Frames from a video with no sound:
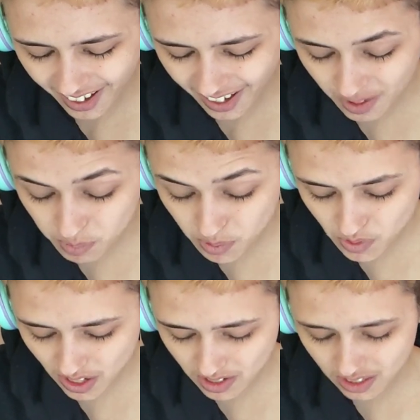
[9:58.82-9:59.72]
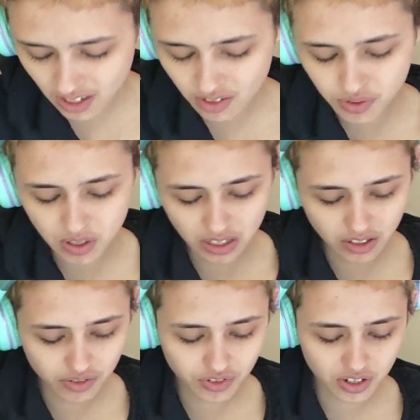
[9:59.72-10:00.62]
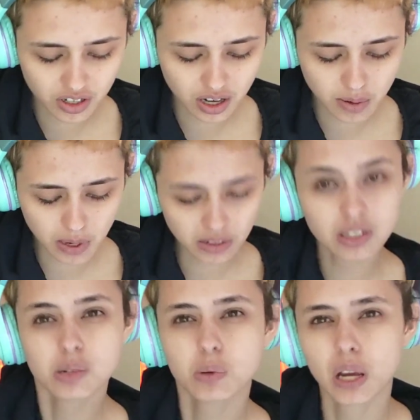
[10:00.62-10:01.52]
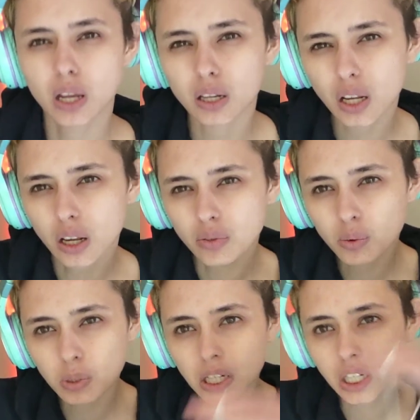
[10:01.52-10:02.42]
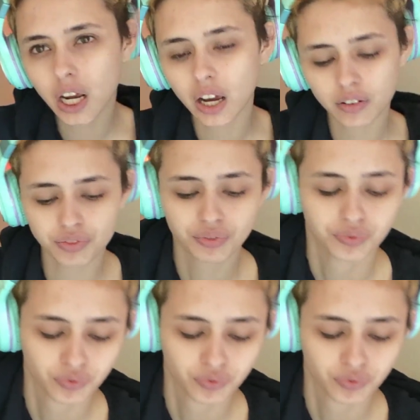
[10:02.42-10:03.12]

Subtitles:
I had moved down to California for about the span of a week and a half.